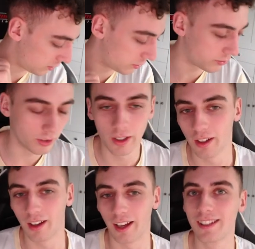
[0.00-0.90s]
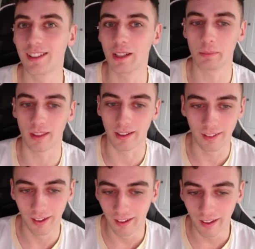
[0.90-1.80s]
Oof, I slipped then.
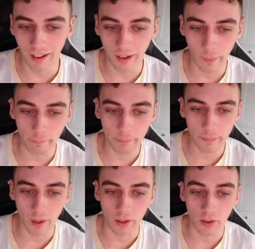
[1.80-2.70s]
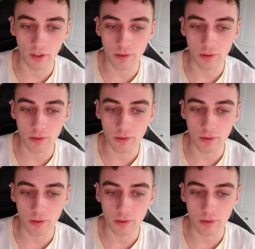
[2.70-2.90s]
Another